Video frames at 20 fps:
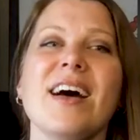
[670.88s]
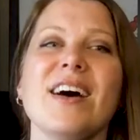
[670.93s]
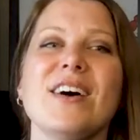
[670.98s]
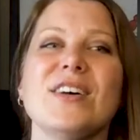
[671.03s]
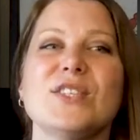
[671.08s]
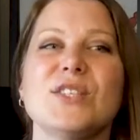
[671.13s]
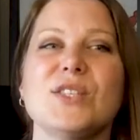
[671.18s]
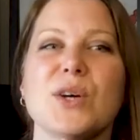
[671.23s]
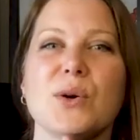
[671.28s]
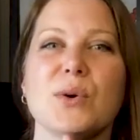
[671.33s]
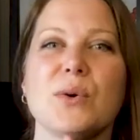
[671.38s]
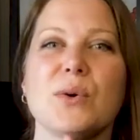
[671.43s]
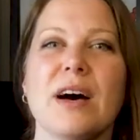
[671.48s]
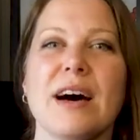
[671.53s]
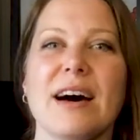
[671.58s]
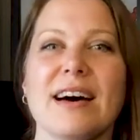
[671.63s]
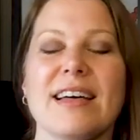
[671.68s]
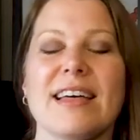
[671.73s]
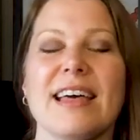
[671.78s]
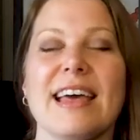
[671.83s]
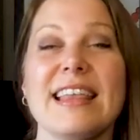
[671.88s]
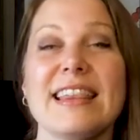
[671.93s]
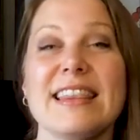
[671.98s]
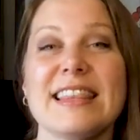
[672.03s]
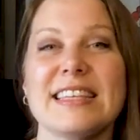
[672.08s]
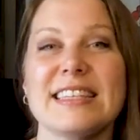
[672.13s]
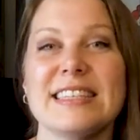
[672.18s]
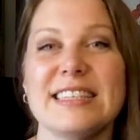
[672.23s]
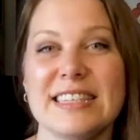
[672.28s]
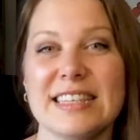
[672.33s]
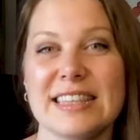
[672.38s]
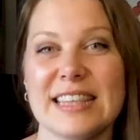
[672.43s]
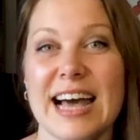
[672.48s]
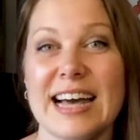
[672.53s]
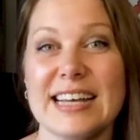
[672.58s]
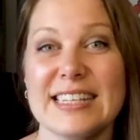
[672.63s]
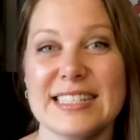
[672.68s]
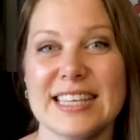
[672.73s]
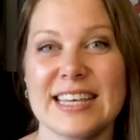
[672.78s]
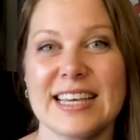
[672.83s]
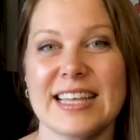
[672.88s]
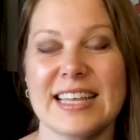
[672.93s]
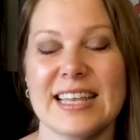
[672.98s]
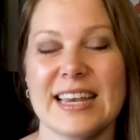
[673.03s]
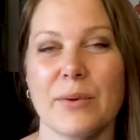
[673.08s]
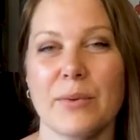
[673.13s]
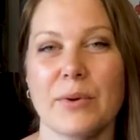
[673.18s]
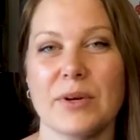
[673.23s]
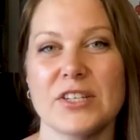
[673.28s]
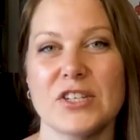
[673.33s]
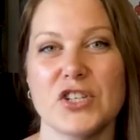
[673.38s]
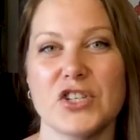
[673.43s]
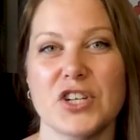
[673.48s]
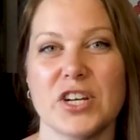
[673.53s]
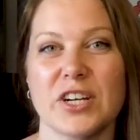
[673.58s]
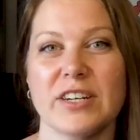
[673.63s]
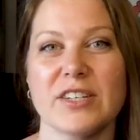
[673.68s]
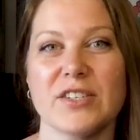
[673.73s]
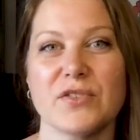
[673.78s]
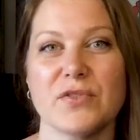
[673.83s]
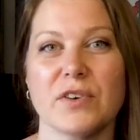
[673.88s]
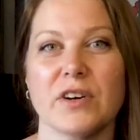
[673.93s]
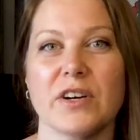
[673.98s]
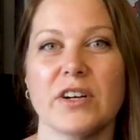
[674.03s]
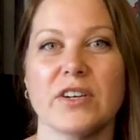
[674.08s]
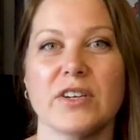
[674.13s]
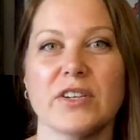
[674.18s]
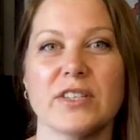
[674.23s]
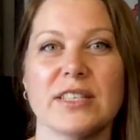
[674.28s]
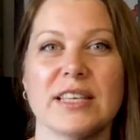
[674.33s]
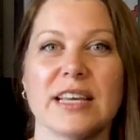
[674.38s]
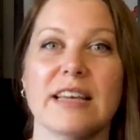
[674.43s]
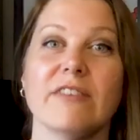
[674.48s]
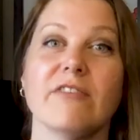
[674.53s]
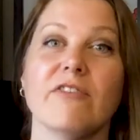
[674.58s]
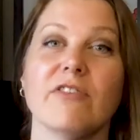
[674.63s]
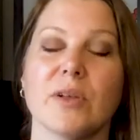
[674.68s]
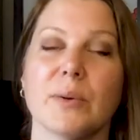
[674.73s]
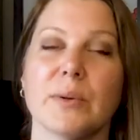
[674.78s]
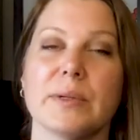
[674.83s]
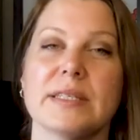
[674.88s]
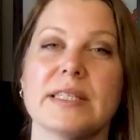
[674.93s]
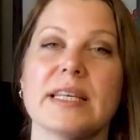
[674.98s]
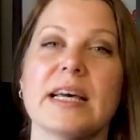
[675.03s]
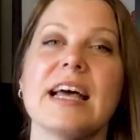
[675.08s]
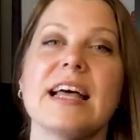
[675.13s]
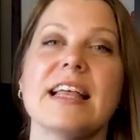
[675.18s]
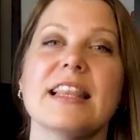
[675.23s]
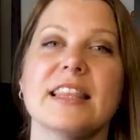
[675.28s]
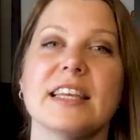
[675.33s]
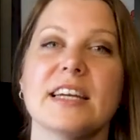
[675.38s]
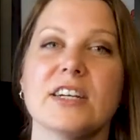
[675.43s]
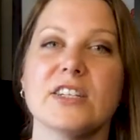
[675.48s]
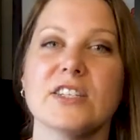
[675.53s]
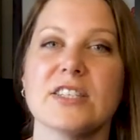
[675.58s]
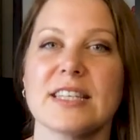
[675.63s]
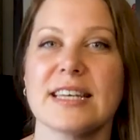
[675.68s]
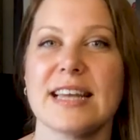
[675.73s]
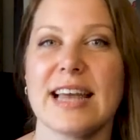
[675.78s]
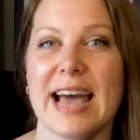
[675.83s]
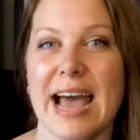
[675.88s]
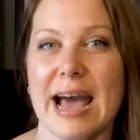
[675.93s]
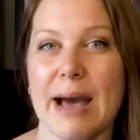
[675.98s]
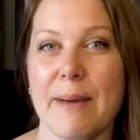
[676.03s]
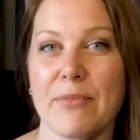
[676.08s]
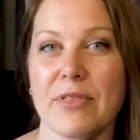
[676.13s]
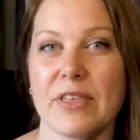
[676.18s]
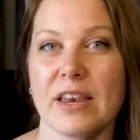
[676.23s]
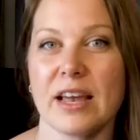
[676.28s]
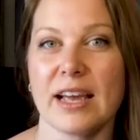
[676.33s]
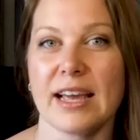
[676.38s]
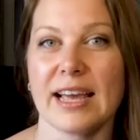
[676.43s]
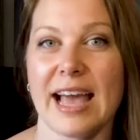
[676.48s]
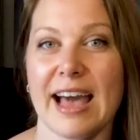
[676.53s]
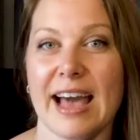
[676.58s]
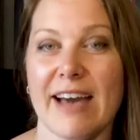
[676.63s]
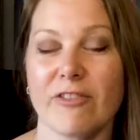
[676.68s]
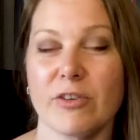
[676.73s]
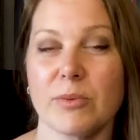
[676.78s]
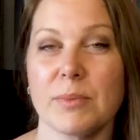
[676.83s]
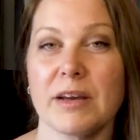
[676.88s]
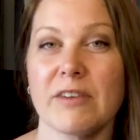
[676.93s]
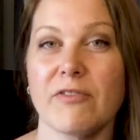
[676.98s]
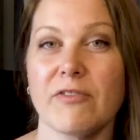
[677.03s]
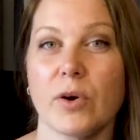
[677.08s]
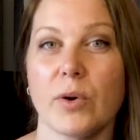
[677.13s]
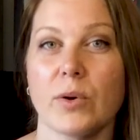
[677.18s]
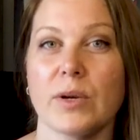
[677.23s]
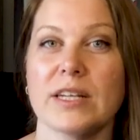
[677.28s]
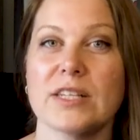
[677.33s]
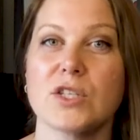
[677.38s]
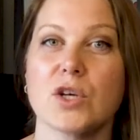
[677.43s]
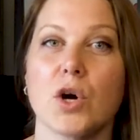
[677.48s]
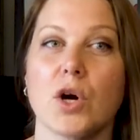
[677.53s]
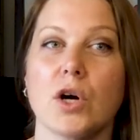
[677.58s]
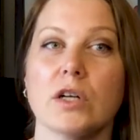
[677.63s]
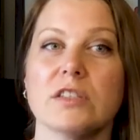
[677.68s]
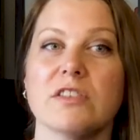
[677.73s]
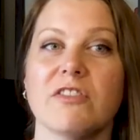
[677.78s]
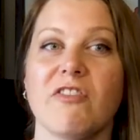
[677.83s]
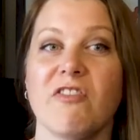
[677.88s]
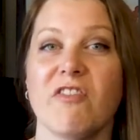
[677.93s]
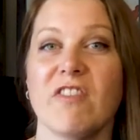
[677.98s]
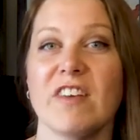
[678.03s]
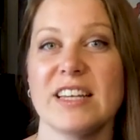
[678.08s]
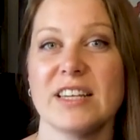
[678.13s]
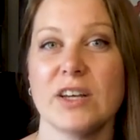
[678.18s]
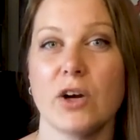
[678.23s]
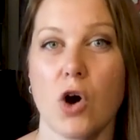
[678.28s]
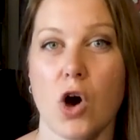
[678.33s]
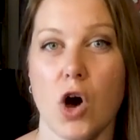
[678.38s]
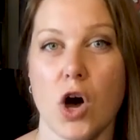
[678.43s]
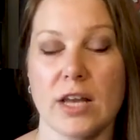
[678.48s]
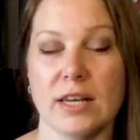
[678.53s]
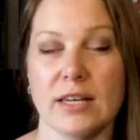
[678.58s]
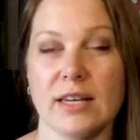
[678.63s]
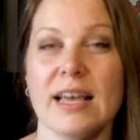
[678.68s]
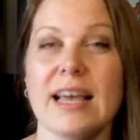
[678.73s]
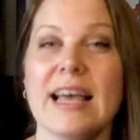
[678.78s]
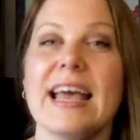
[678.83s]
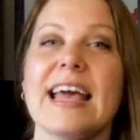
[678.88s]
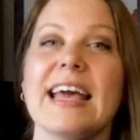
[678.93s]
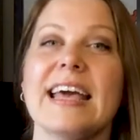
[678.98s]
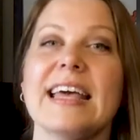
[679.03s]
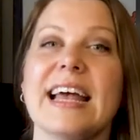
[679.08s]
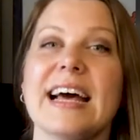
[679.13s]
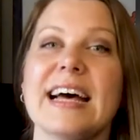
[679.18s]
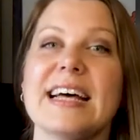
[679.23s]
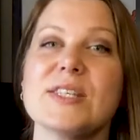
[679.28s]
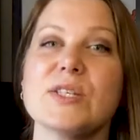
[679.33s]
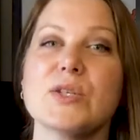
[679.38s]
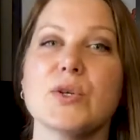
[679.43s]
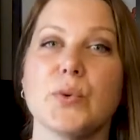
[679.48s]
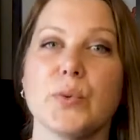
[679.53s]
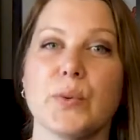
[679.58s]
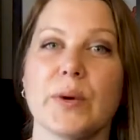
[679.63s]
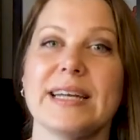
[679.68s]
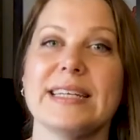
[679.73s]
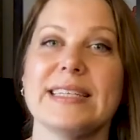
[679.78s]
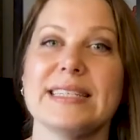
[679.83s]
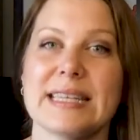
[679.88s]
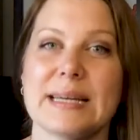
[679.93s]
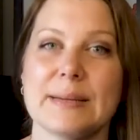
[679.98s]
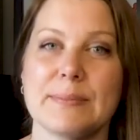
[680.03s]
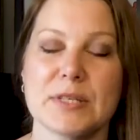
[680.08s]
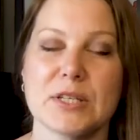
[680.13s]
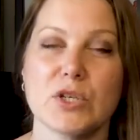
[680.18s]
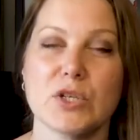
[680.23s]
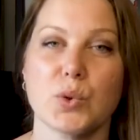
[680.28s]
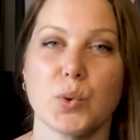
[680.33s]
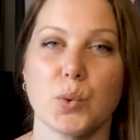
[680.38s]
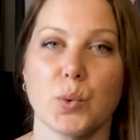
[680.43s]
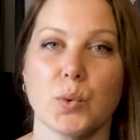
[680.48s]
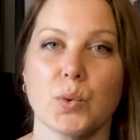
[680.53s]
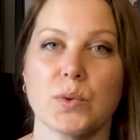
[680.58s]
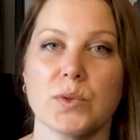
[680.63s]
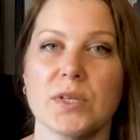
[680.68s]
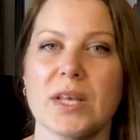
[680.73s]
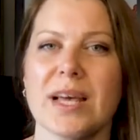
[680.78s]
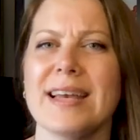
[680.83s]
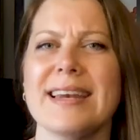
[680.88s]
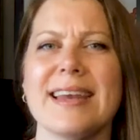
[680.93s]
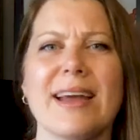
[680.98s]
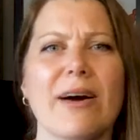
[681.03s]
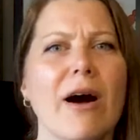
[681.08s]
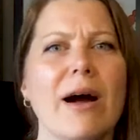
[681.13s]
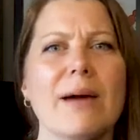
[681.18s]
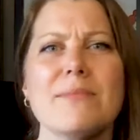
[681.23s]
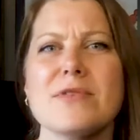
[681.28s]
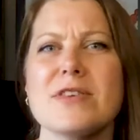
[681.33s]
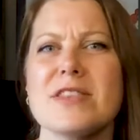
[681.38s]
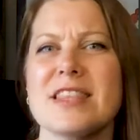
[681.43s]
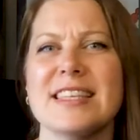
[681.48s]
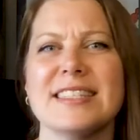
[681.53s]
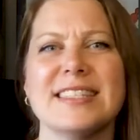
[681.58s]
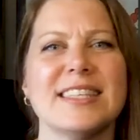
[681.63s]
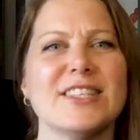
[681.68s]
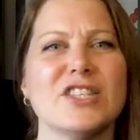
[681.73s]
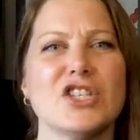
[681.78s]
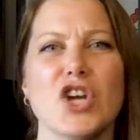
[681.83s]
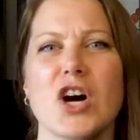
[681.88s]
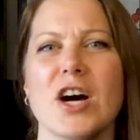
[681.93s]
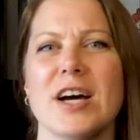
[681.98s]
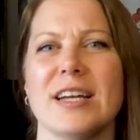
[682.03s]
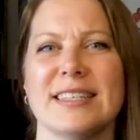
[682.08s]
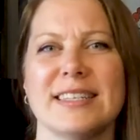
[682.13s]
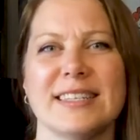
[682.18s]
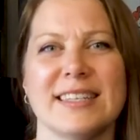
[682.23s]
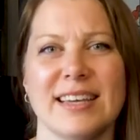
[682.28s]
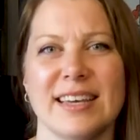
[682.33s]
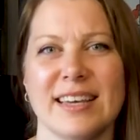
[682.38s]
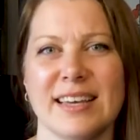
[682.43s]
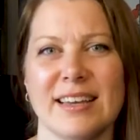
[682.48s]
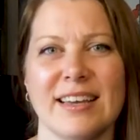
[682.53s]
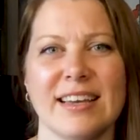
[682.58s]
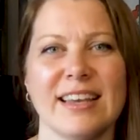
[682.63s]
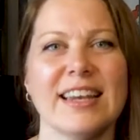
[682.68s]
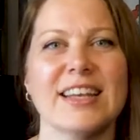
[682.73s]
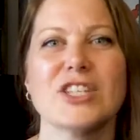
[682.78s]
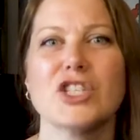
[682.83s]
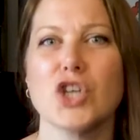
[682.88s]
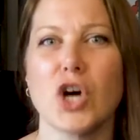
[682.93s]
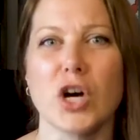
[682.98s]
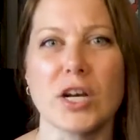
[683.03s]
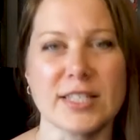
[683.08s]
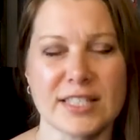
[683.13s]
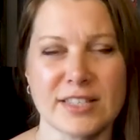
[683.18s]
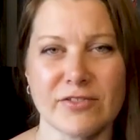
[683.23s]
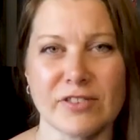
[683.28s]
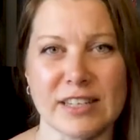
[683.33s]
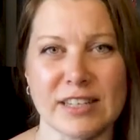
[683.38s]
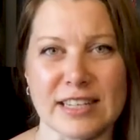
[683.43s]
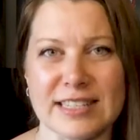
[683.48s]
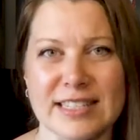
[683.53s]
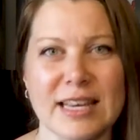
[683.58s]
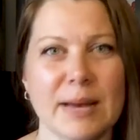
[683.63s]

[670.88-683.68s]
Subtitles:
So, and the last thing that I want to share as far as influence, there's an app that I have on my phone. It's called Fit On. It has great tips and tools. Now, this is not an exhaustive list.